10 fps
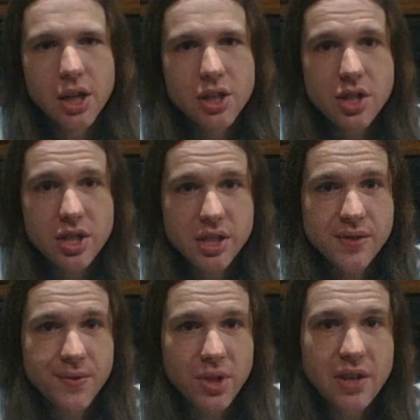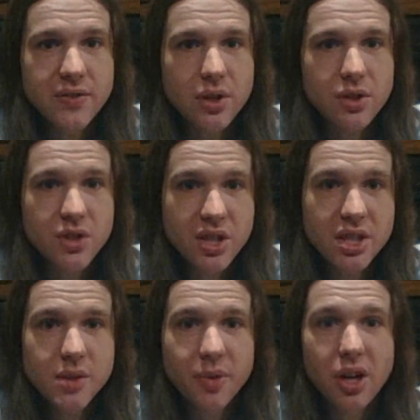Jesus forgives our
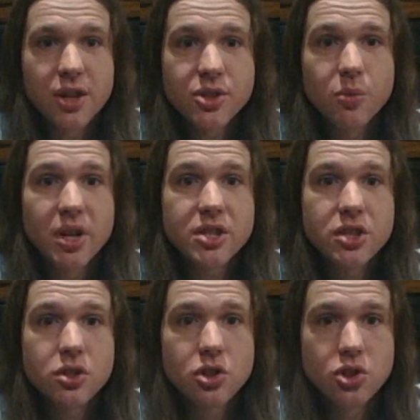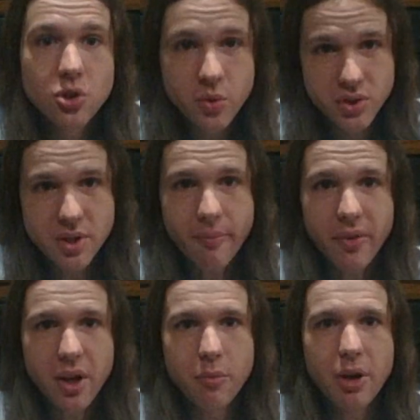sins, but he also wants us to do
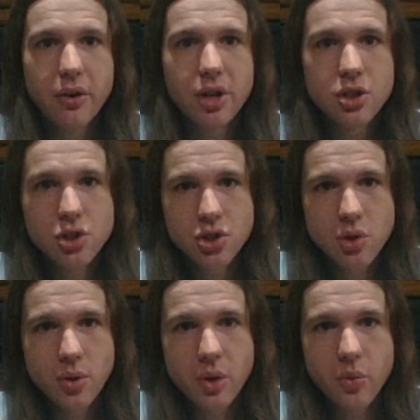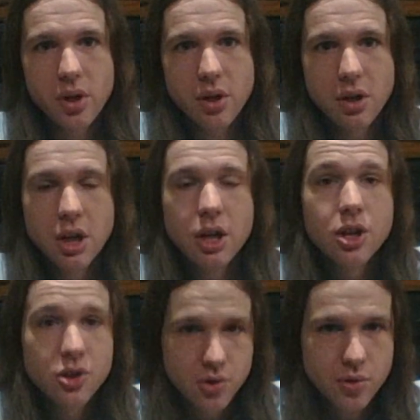something about it to show that we are
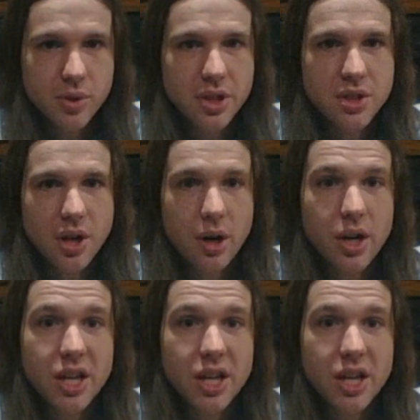truly sorry.